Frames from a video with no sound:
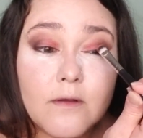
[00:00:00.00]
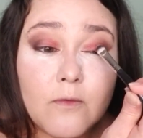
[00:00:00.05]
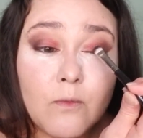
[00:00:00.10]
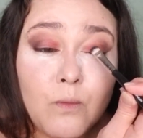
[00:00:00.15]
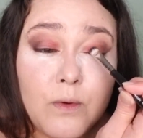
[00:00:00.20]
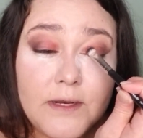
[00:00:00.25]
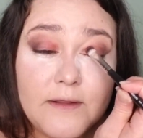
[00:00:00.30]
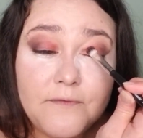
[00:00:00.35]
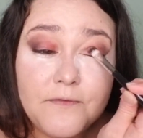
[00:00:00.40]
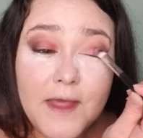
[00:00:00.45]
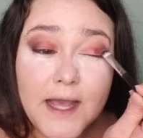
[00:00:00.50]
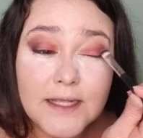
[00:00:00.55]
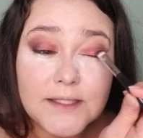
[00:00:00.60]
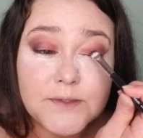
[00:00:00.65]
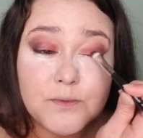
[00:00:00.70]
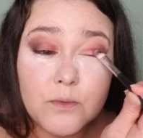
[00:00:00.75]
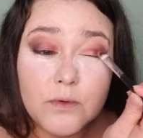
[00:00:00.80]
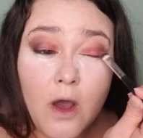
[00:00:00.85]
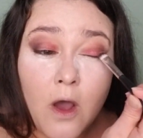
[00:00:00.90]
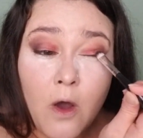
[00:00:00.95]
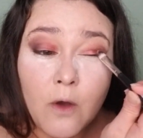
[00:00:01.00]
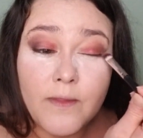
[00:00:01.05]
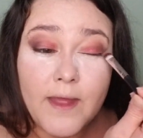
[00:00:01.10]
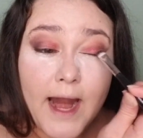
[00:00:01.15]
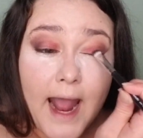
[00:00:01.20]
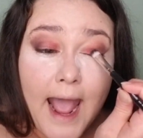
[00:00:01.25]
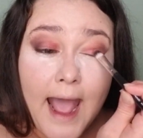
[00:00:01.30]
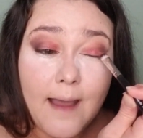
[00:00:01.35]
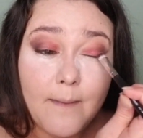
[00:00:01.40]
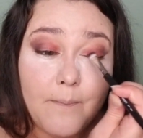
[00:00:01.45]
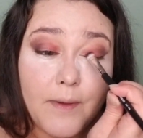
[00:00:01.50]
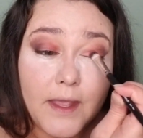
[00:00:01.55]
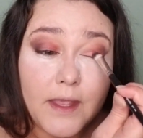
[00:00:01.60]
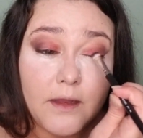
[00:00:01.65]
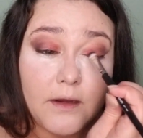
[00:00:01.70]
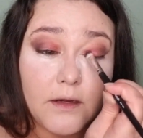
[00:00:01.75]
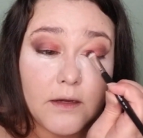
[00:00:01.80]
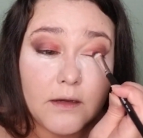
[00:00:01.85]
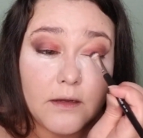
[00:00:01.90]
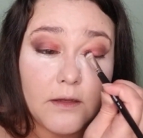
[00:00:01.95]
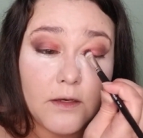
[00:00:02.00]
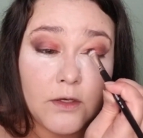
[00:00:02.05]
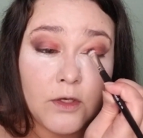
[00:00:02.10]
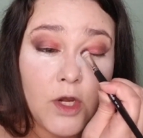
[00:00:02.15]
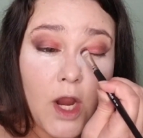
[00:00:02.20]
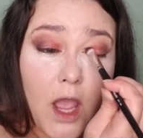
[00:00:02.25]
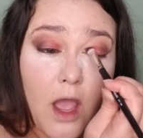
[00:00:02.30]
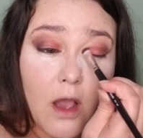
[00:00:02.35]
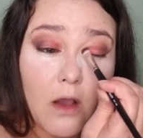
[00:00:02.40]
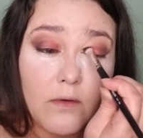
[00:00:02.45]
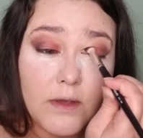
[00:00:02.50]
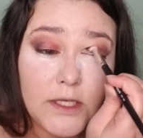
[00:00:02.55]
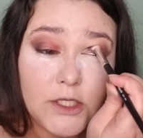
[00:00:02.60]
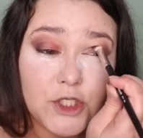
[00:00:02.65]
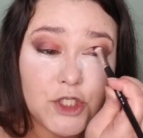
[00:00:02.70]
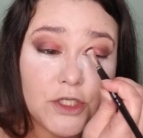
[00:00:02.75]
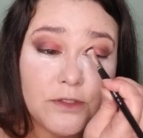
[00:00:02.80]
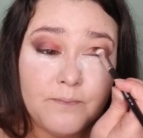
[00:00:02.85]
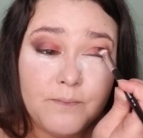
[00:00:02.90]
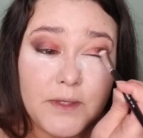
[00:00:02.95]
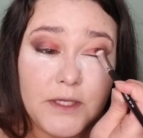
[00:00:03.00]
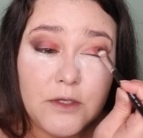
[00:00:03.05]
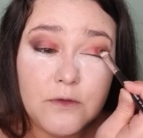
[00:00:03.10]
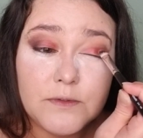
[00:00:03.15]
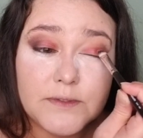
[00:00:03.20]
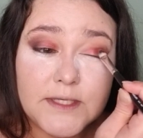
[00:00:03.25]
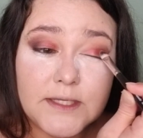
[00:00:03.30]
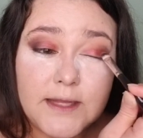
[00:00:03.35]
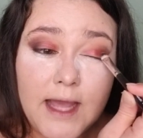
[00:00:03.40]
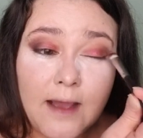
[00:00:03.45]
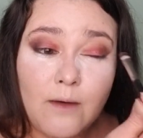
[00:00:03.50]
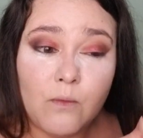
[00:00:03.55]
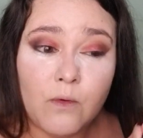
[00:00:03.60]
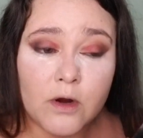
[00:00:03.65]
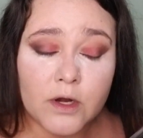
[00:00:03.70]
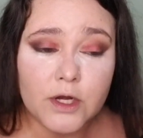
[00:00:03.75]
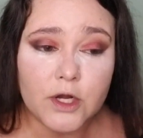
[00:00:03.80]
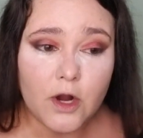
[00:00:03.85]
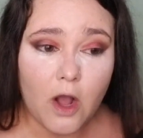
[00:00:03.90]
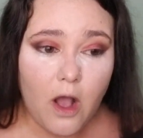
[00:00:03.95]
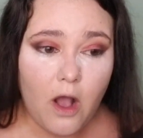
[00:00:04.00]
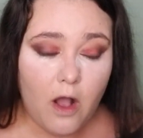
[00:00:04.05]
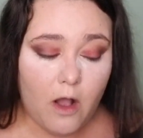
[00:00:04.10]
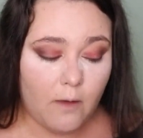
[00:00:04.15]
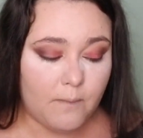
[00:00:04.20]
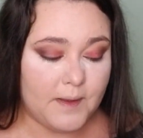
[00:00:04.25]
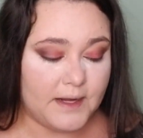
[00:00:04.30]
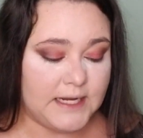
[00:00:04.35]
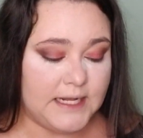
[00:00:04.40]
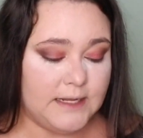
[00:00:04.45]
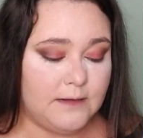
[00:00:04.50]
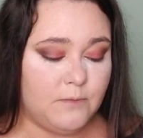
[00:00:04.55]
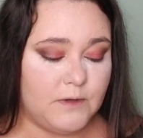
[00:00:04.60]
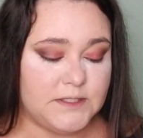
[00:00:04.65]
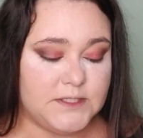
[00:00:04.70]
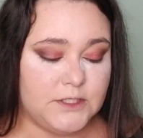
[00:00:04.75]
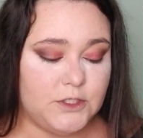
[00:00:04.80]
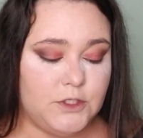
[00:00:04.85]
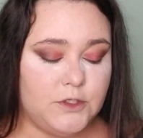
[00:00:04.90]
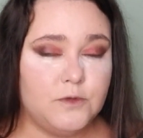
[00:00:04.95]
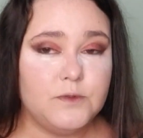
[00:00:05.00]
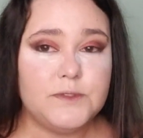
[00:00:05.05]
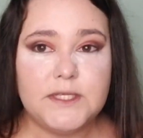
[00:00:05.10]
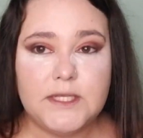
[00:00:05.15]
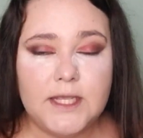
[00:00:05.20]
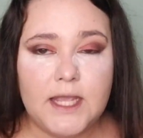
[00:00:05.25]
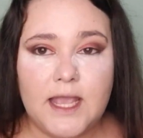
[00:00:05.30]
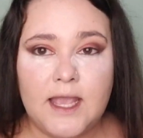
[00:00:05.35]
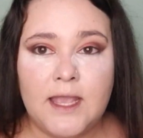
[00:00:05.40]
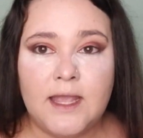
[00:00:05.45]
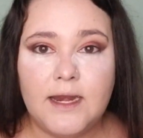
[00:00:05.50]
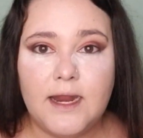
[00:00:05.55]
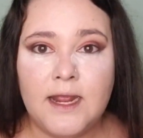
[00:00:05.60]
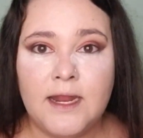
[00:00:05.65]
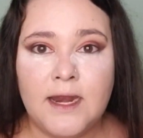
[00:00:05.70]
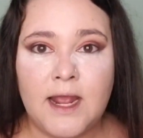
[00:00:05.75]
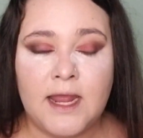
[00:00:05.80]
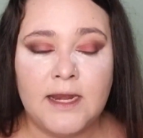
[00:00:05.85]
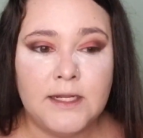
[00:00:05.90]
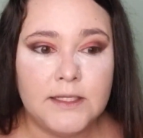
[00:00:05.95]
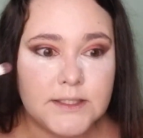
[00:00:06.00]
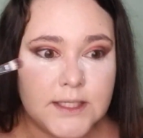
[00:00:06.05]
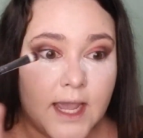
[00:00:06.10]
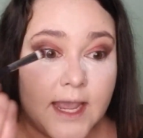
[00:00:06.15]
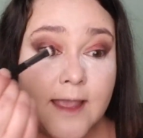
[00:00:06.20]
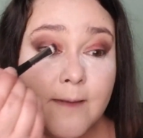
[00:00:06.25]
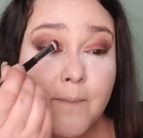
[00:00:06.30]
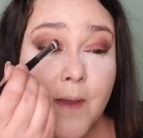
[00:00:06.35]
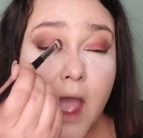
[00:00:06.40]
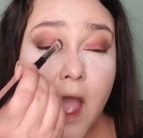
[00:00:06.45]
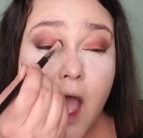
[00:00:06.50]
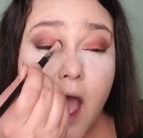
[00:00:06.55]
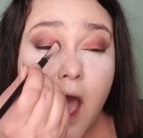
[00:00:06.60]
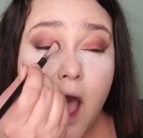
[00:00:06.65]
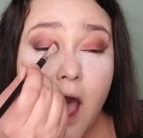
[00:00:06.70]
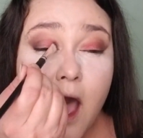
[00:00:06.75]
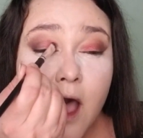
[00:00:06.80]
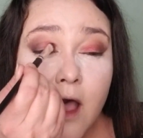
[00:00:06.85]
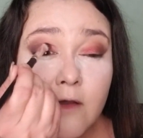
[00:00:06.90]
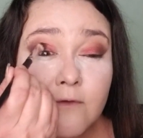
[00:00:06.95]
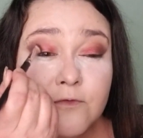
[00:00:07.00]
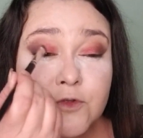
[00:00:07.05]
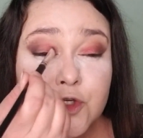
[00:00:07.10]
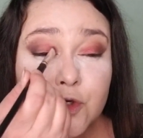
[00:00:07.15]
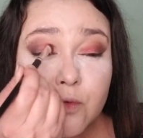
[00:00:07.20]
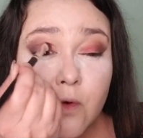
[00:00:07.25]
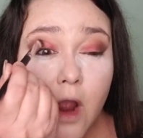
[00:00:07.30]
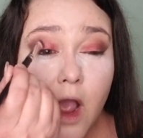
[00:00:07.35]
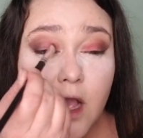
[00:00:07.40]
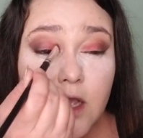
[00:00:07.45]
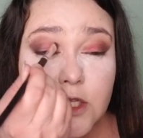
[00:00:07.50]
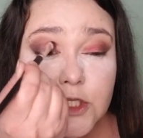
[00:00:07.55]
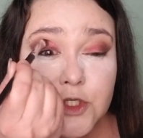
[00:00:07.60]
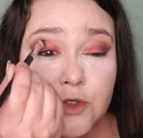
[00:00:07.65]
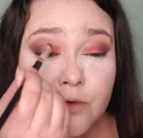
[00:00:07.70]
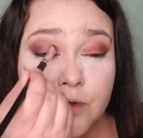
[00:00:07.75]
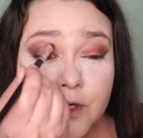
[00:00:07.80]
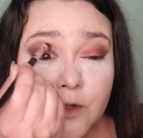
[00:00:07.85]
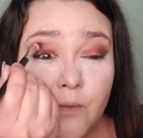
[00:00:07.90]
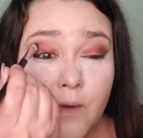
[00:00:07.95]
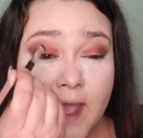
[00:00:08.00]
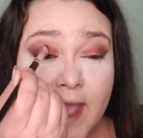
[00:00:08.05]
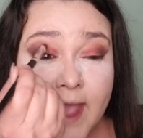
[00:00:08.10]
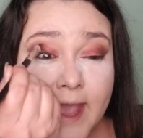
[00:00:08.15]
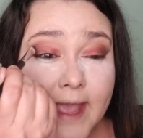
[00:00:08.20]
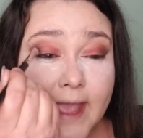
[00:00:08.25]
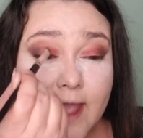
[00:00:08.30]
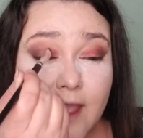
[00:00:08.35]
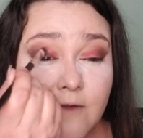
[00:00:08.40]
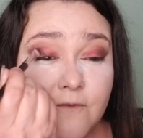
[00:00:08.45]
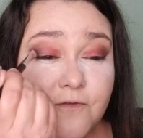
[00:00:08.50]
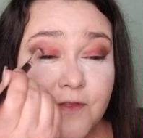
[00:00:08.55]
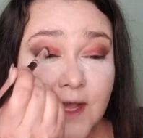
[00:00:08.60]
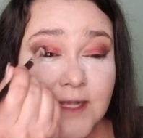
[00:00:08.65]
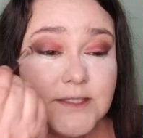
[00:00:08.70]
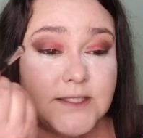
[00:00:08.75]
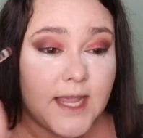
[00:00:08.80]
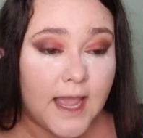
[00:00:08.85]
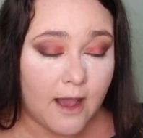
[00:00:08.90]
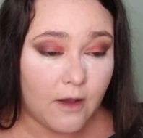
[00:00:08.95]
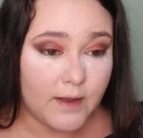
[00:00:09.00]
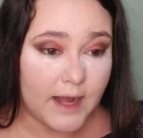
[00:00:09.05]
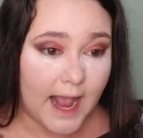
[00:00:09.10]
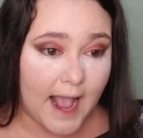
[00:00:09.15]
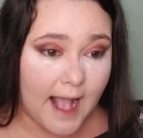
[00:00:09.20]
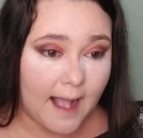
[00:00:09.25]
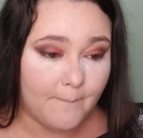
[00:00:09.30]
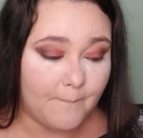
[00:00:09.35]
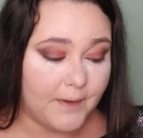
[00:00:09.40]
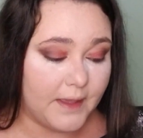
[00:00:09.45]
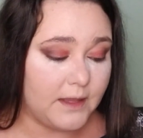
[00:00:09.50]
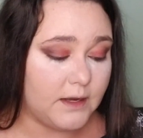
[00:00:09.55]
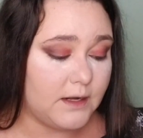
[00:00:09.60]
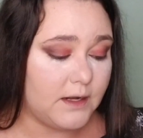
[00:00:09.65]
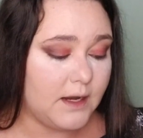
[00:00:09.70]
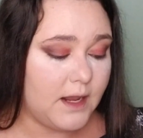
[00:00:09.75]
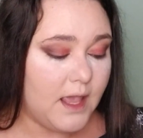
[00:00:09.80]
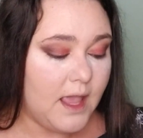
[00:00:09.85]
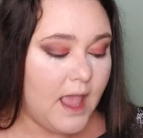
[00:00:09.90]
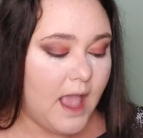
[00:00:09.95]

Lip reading: What if that's all that happened? No, he shouldn't be using that word at all, but he wasn't using it in any type of derogatory way if that's how it happened.